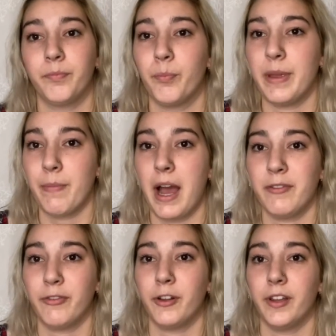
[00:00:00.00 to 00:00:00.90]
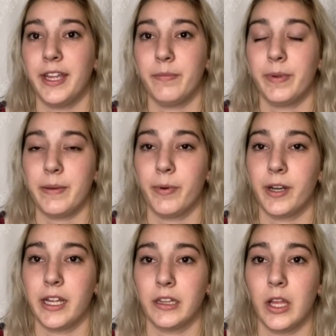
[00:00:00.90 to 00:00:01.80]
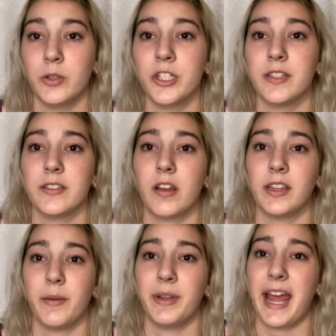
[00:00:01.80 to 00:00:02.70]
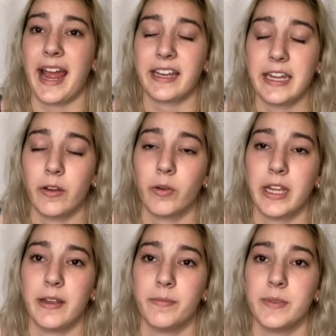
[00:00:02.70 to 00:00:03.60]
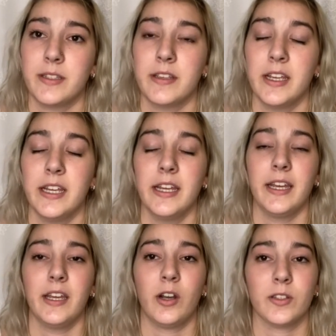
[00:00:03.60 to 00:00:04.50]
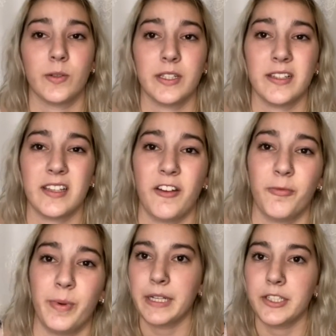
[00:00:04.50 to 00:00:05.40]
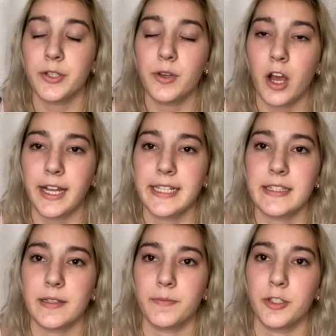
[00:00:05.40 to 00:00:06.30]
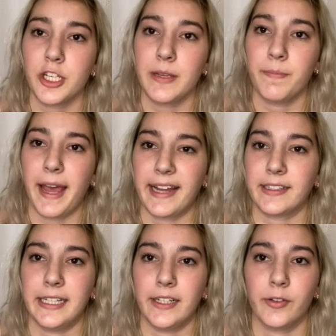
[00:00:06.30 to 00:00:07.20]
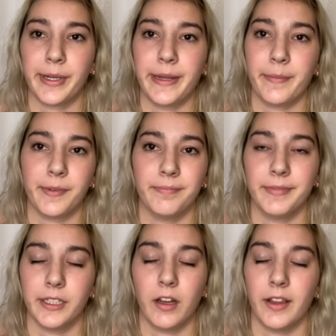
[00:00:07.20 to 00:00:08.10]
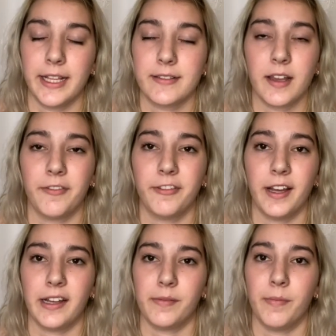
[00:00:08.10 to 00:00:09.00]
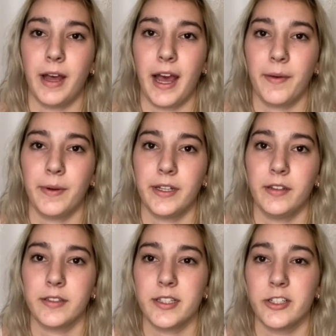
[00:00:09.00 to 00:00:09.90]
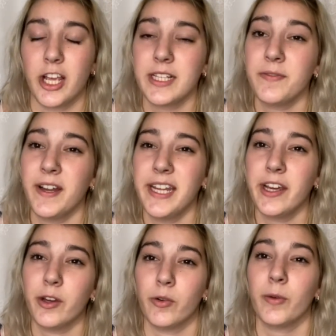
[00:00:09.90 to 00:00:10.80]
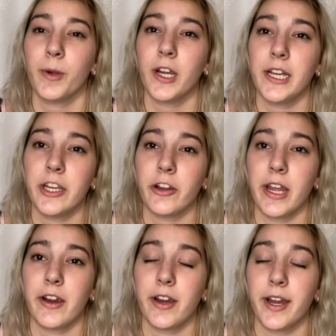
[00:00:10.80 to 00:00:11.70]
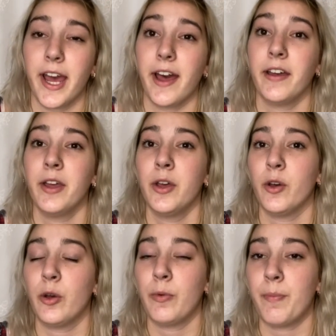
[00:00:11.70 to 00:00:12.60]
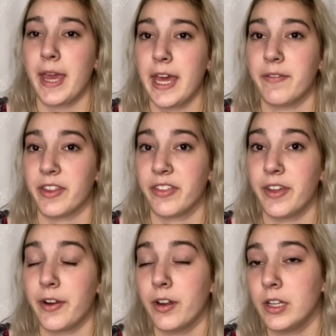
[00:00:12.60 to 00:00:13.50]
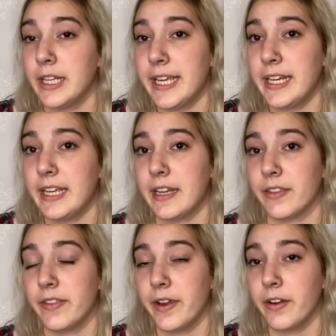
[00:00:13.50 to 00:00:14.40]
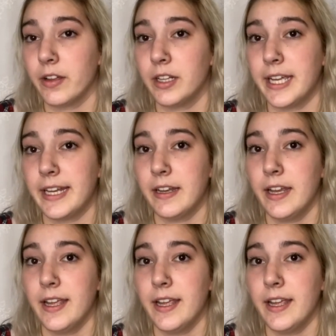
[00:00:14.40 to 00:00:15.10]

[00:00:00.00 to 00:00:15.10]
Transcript: be mindful and be putting lotions on them and acne creams and all sorts of stuff, but do not get some cheap acne cream and all that stuff. I would suggest finding a groomer in your area who may have a TheraClean, and a TheraClean,